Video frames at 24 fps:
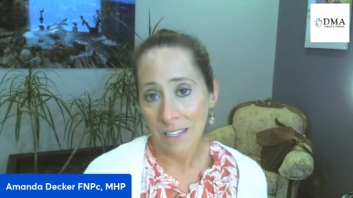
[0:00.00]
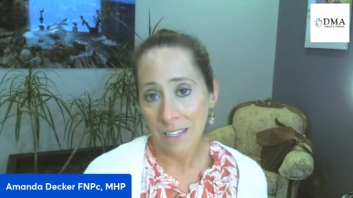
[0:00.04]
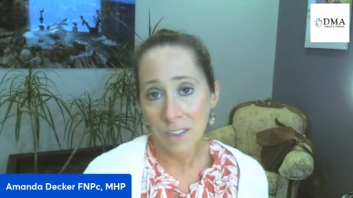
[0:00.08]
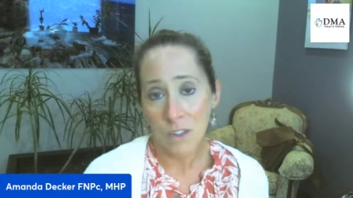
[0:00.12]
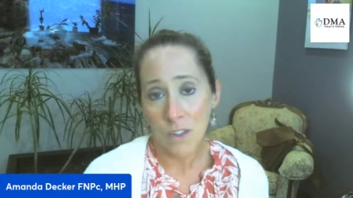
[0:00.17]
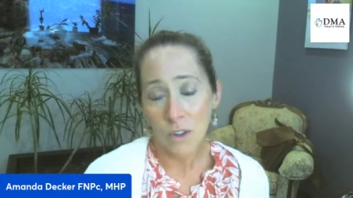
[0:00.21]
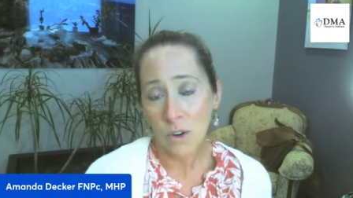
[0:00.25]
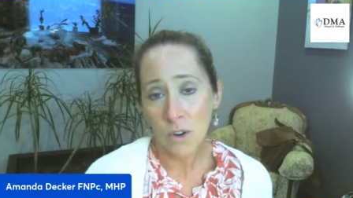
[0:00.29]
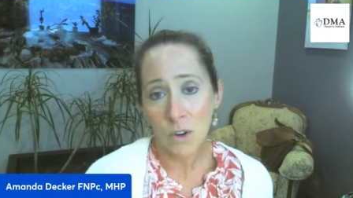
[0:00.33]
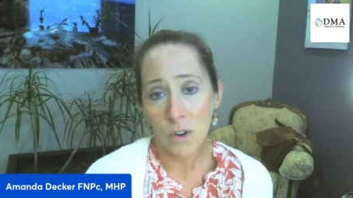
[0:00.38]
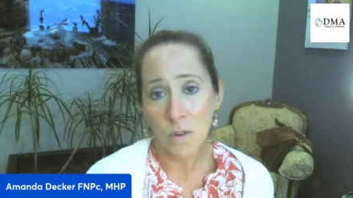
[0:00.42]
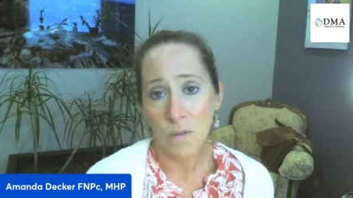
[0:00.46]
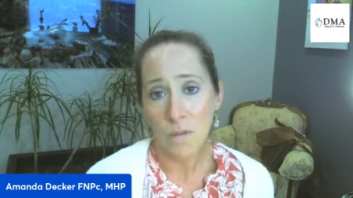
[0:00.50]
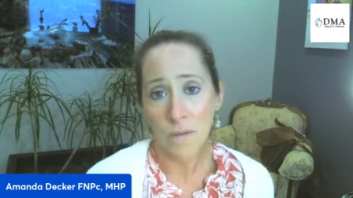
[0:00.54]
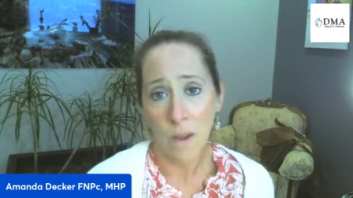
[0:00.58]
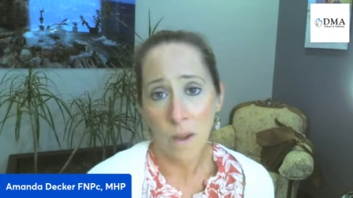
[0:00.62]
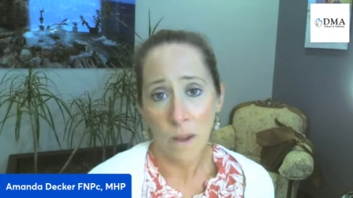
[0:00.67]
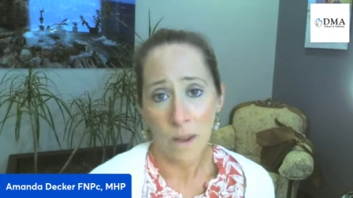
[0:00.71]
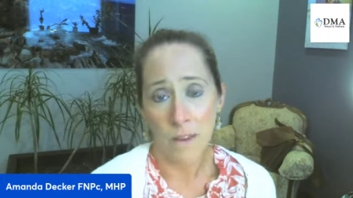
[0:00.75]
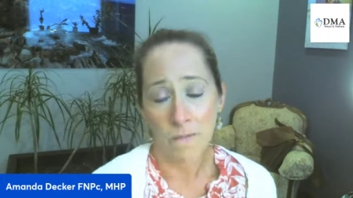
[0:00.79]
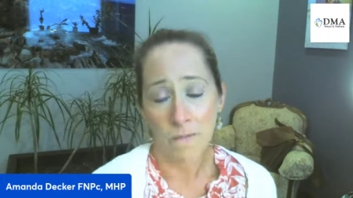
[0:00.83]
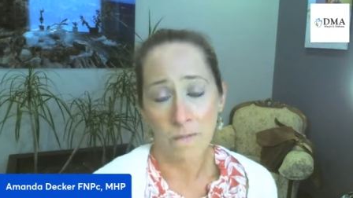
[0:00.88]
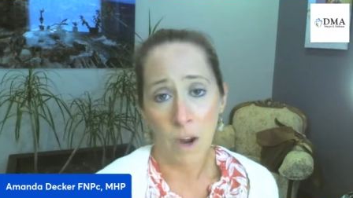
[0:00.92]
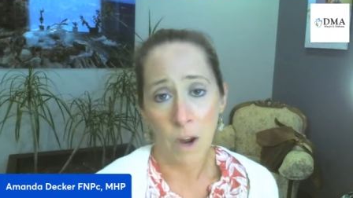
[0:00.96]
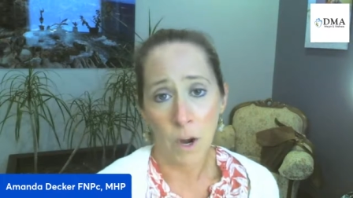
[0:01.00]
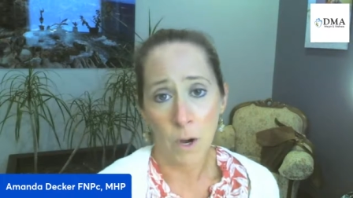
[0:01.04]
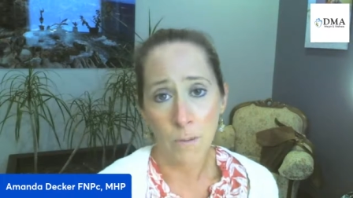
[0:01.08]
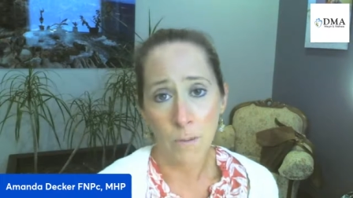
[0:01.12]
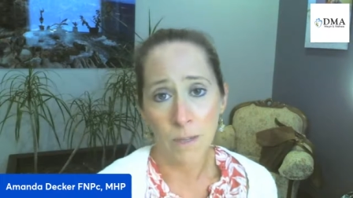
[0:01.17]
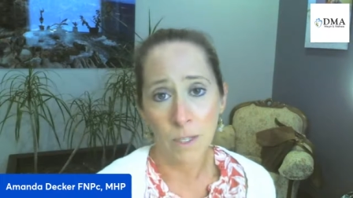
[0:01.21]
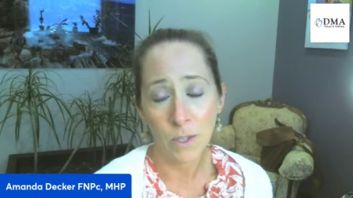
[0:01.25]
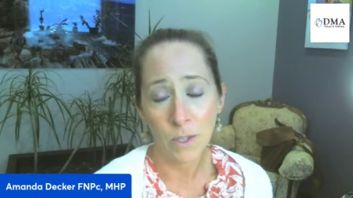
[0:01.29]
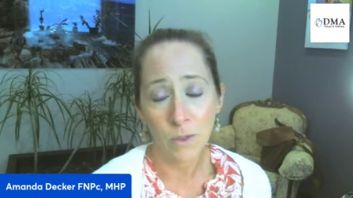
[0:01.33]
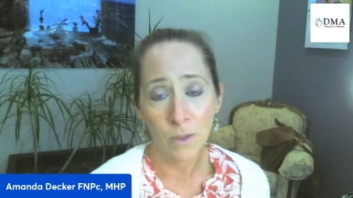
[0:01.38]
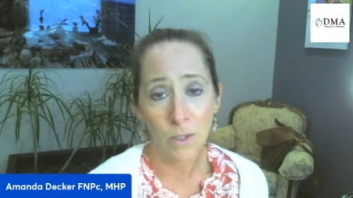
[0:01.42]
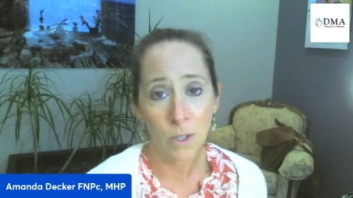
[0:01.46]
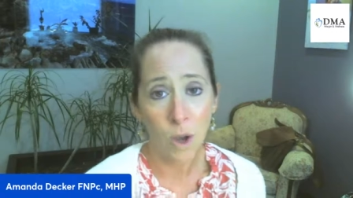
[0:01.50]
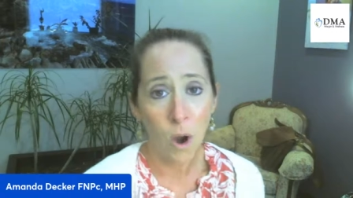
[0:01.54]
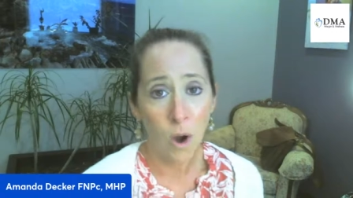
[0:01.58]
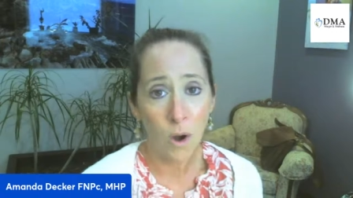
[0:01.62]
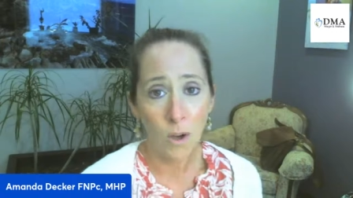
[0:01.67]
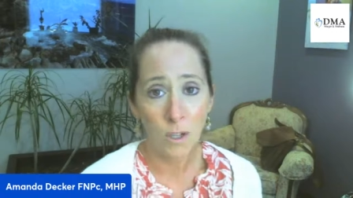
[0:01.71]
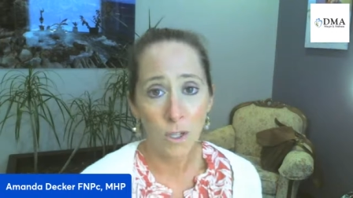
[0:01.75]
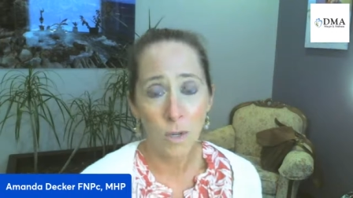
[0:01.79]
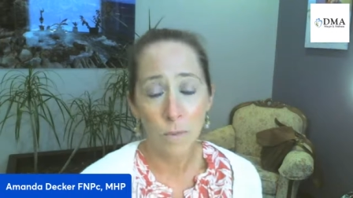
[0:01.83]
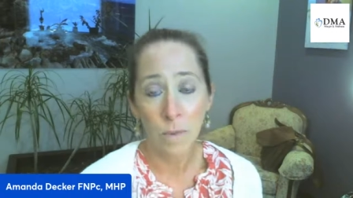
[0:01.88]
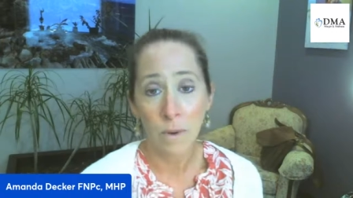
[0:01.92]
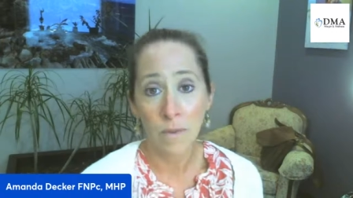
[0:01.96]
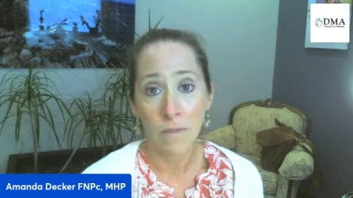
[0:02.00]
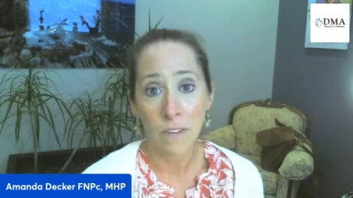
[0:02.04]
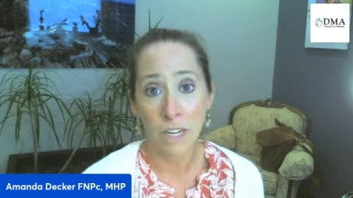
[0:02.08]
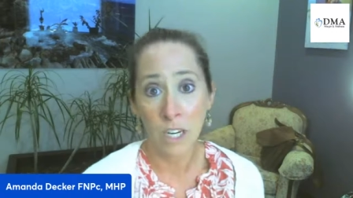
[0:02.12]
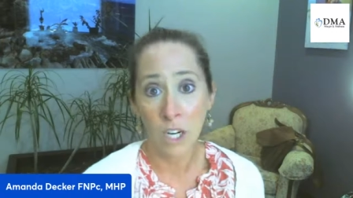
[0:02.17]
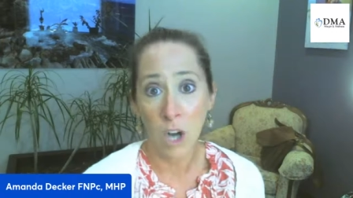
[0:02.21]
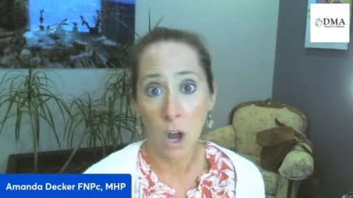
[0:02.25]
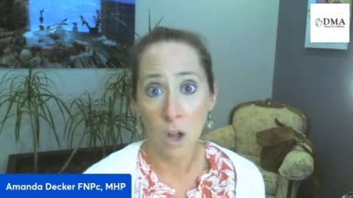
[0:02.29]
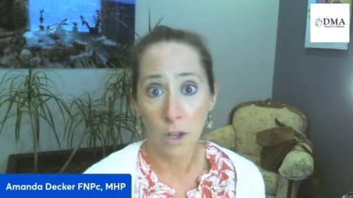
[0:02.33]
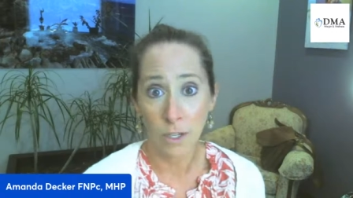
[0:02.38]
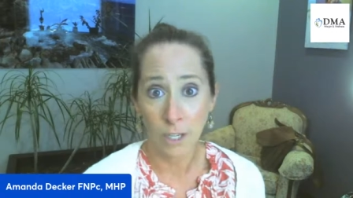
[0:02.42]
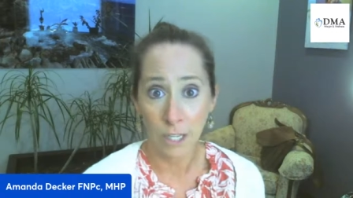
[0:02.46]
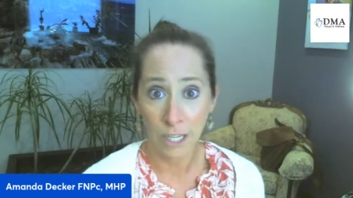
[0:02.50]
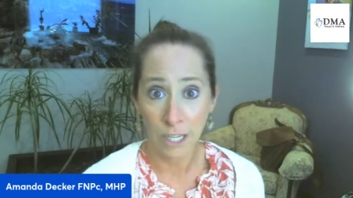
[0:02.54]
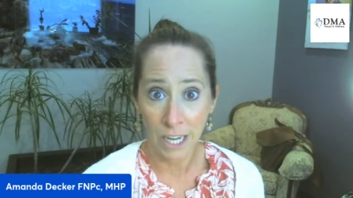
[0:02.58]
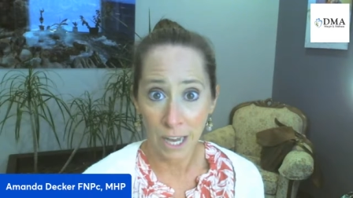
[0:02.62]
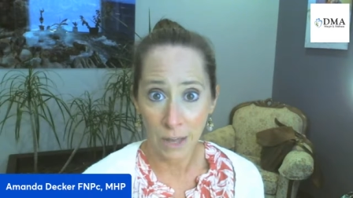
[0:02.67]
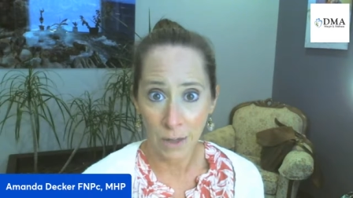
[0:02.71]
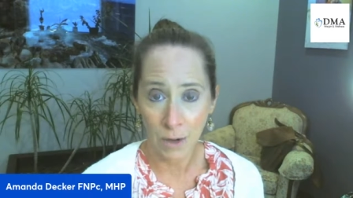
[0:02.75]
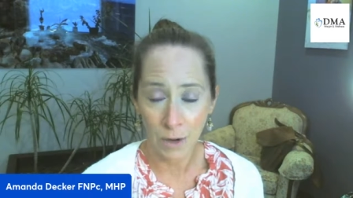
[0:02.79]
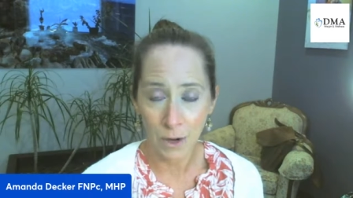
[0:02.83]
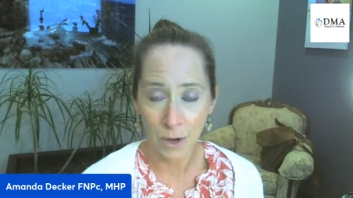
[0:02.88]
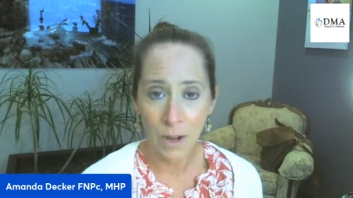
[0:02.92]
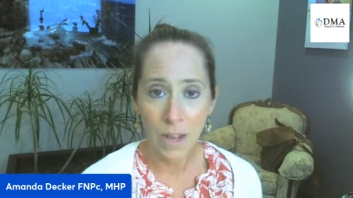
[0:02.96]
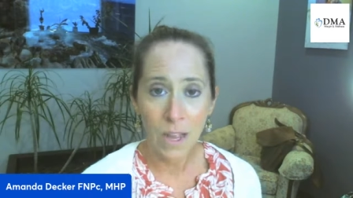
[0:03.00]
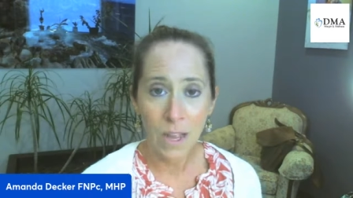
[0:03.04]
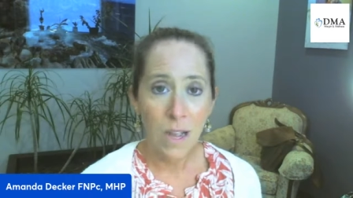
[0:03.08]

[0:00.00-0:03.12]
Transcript: And they're in our environment, so it's hard to prevent it altogether.